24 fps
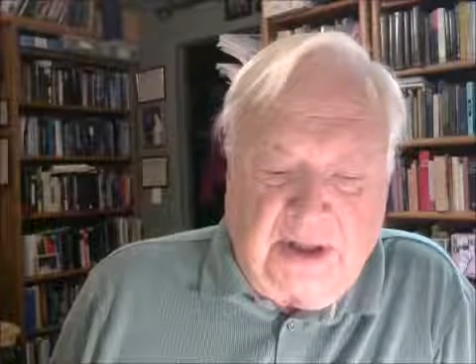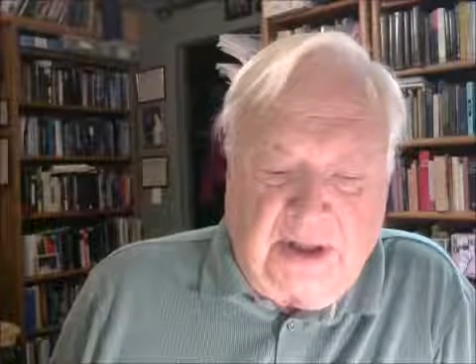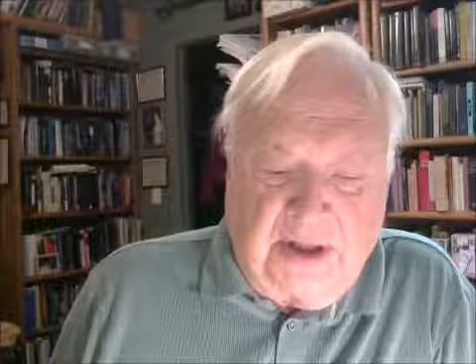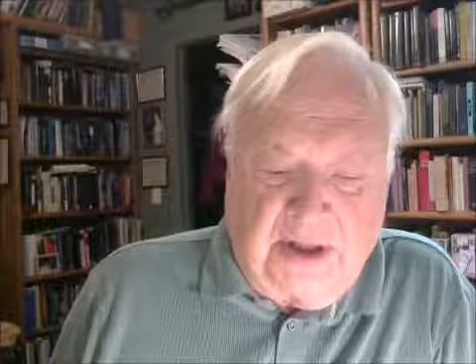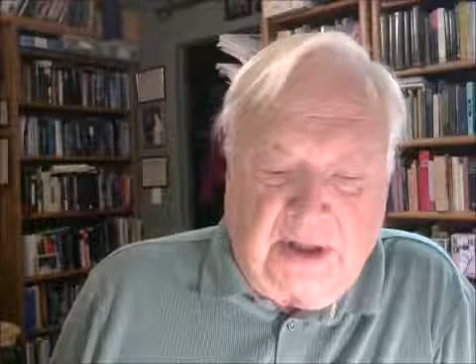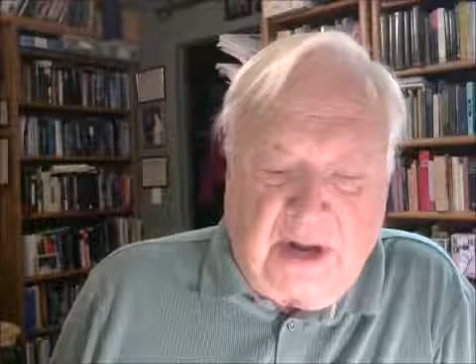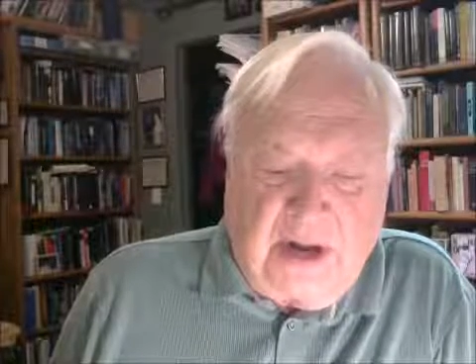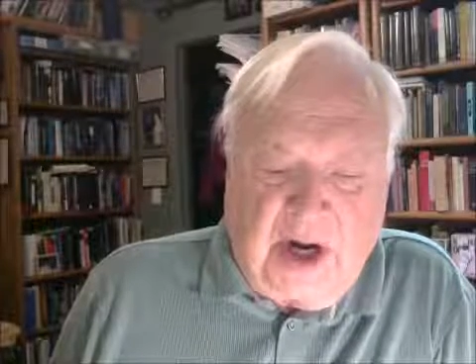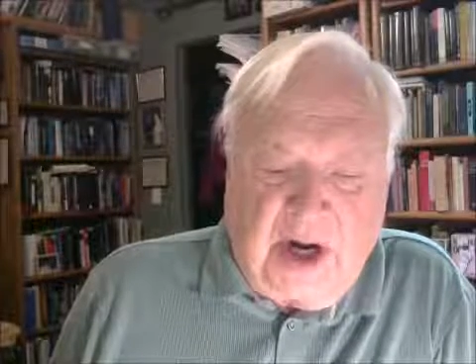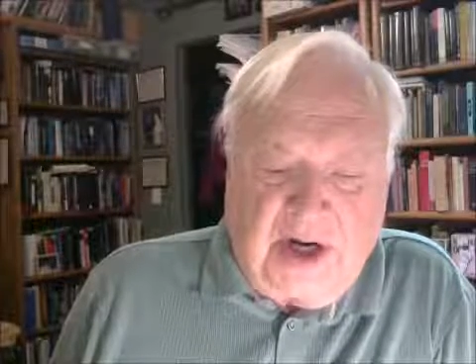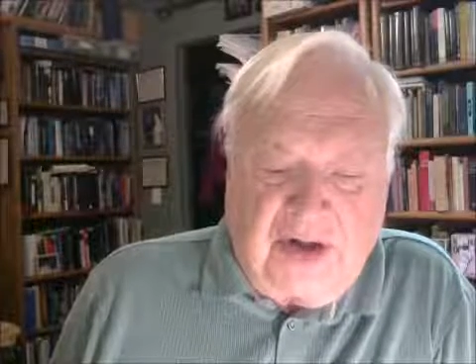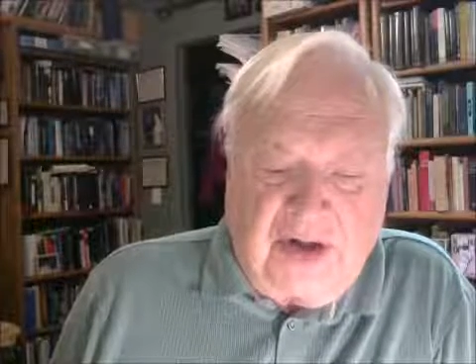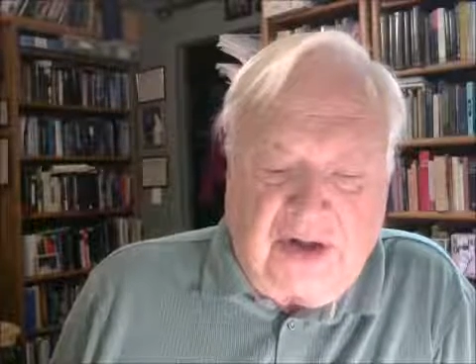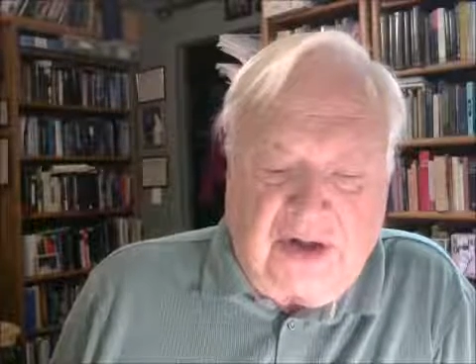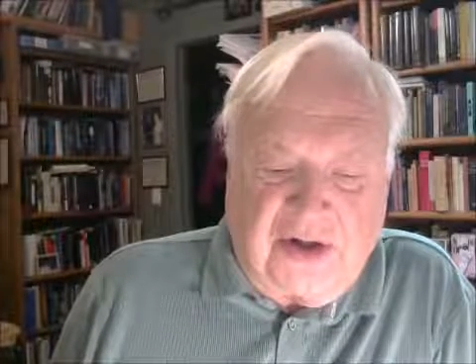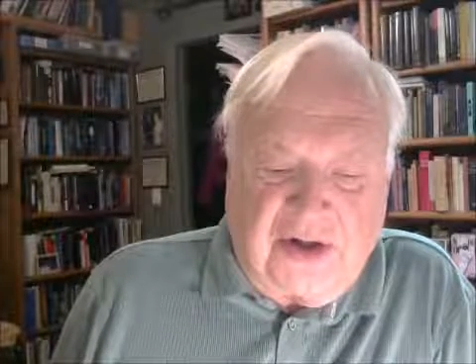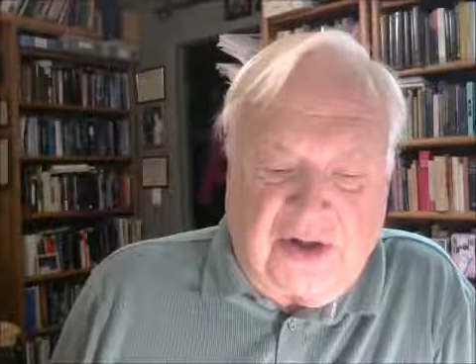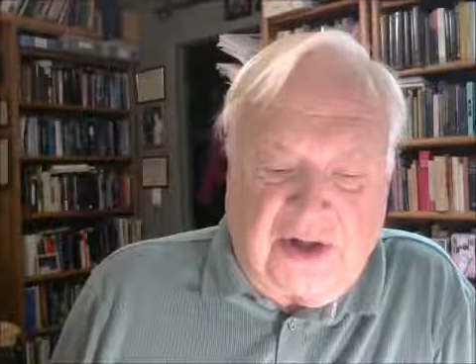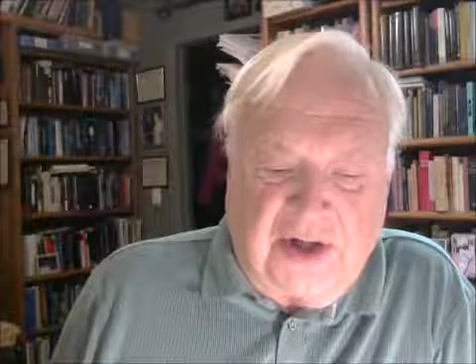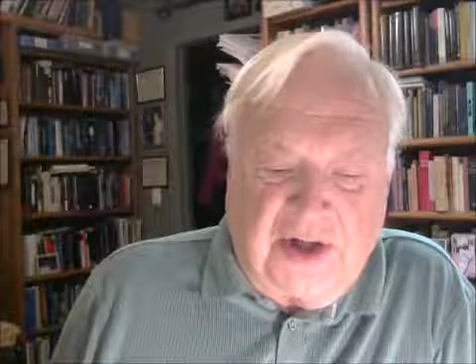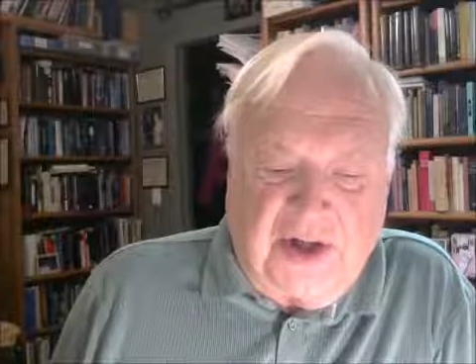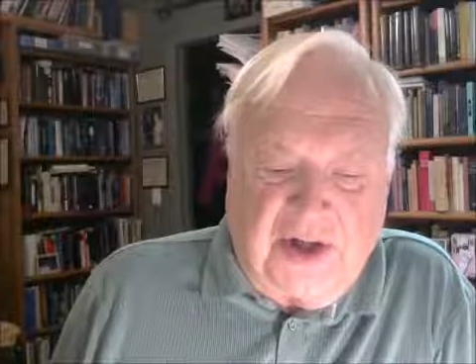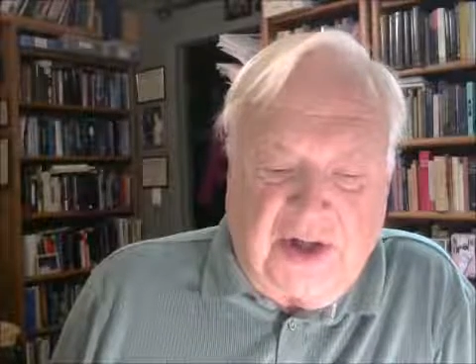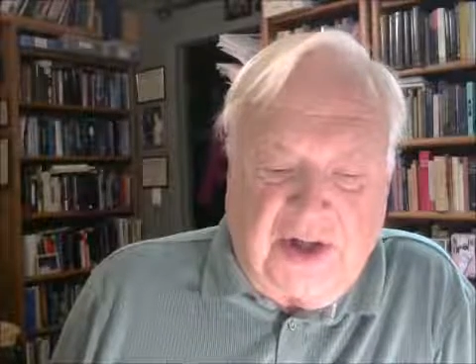
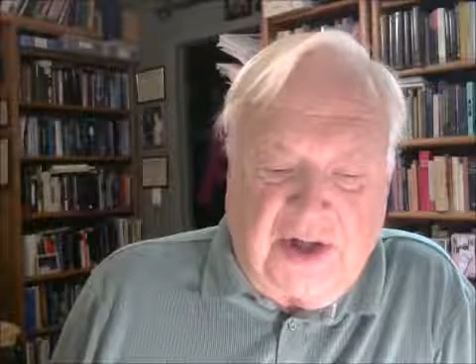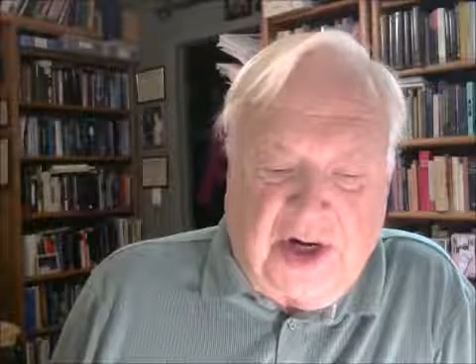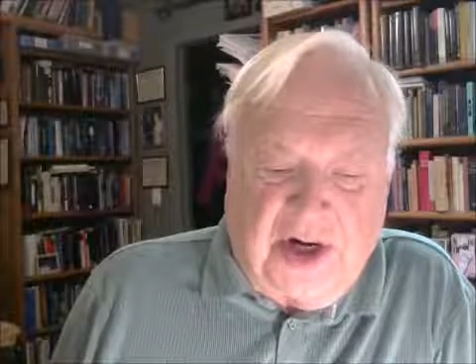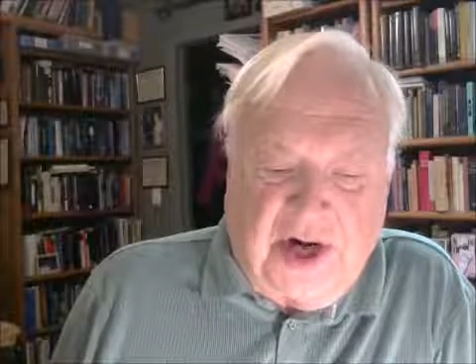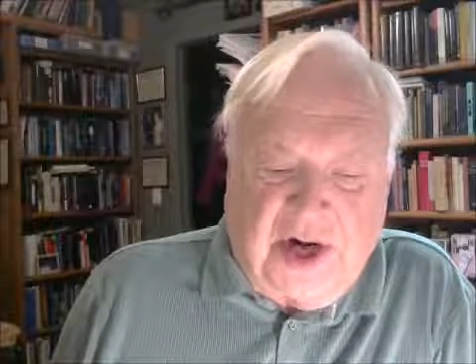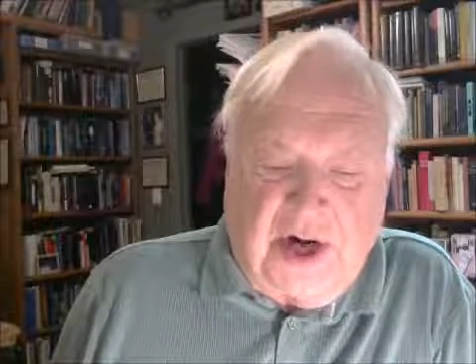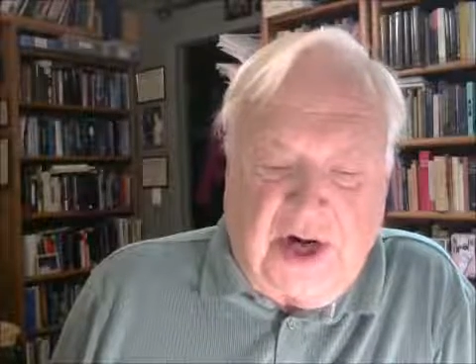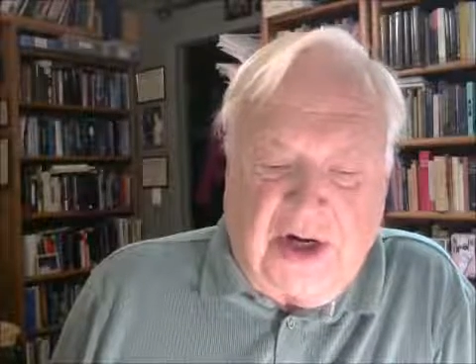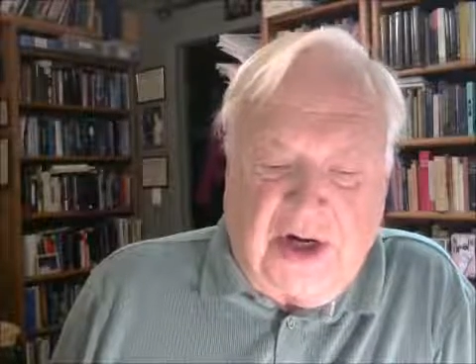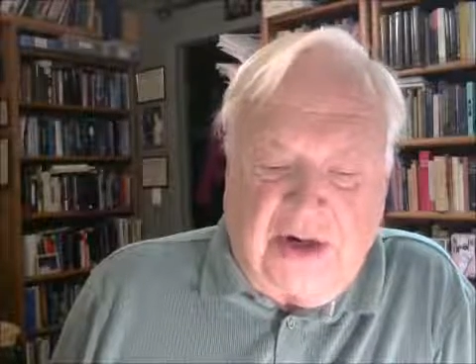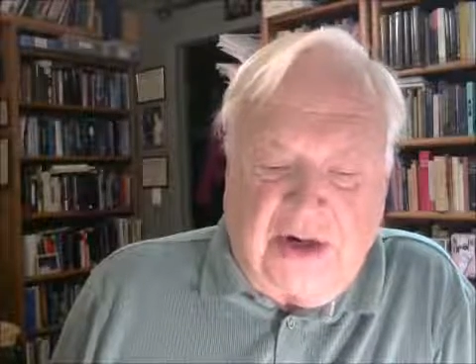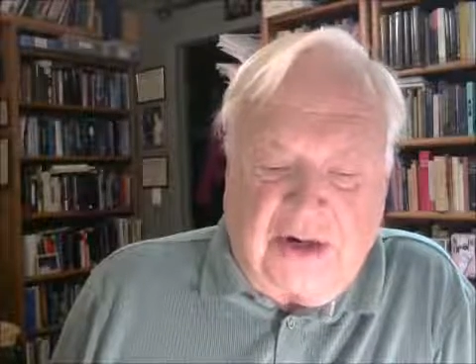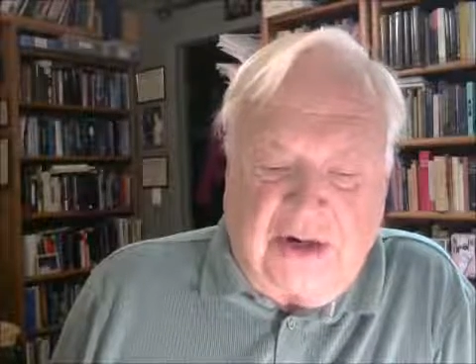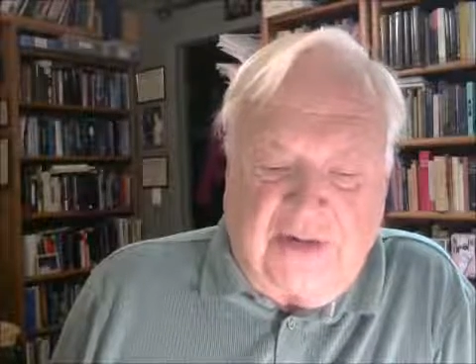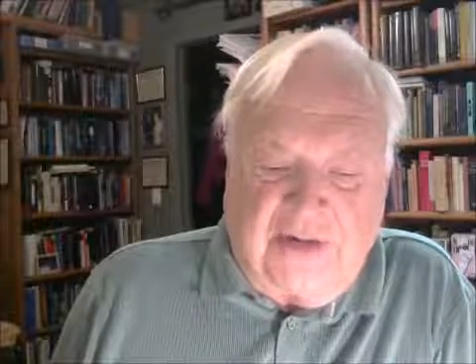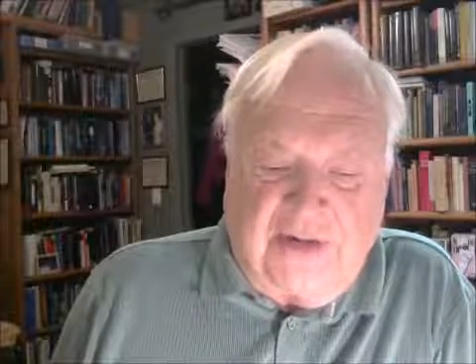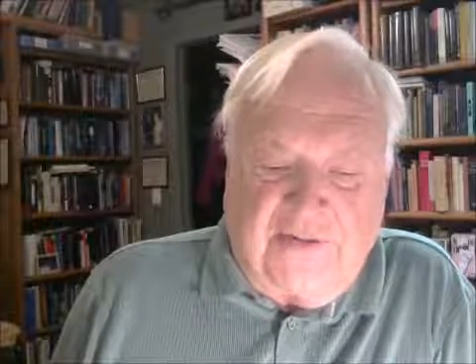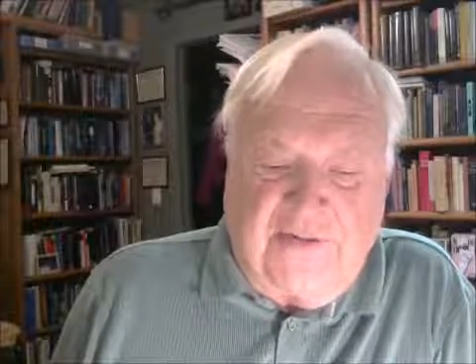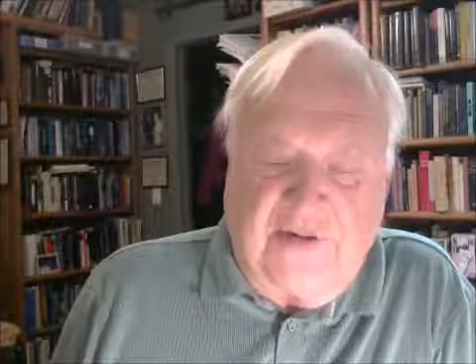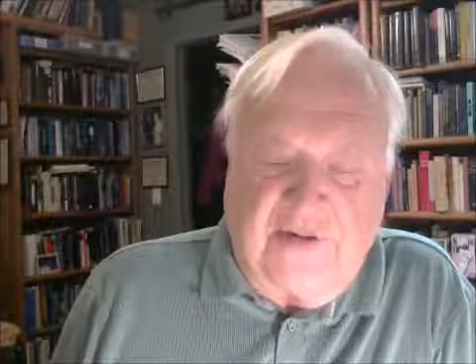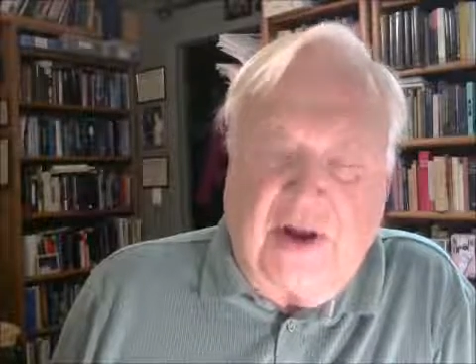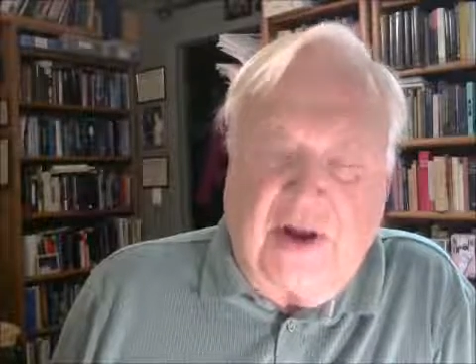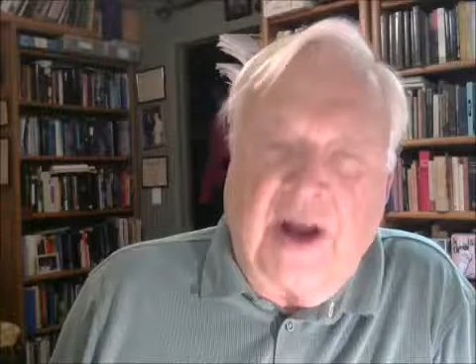Christ in the heart of